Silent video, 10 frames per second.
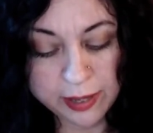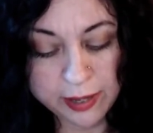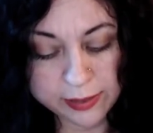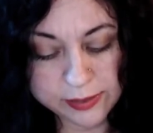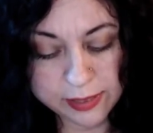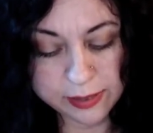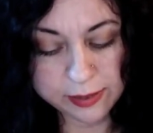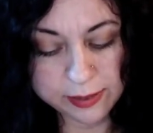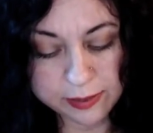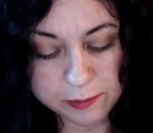I see it in
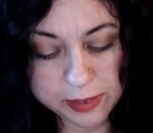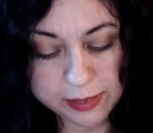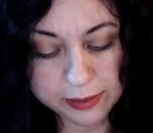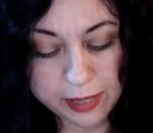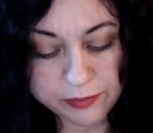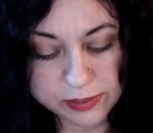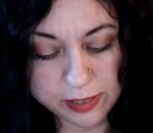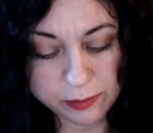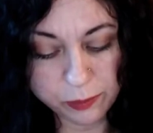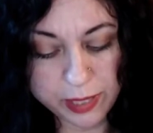him. He loves
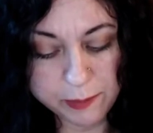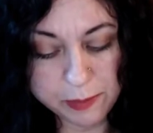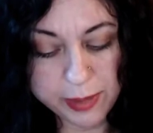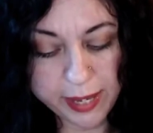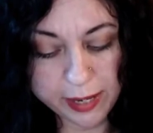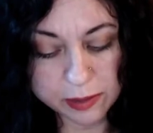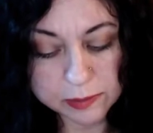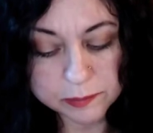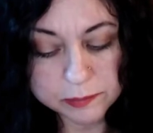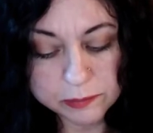it when I'm in pain.
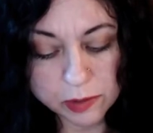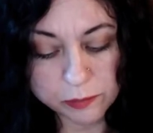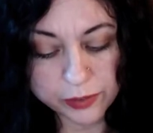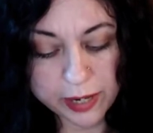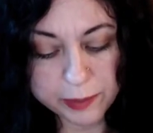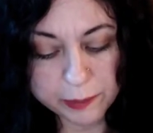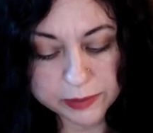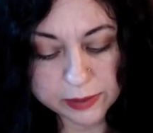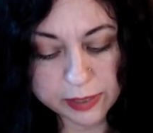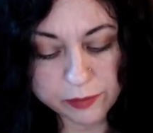Hopefully I will be able
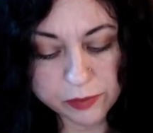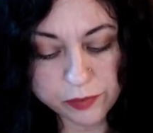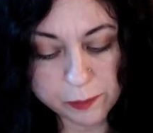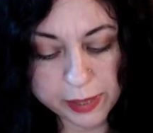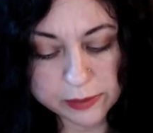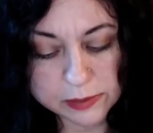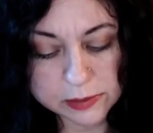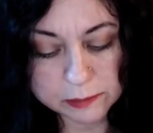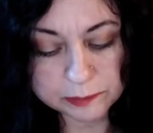to leave in a few months.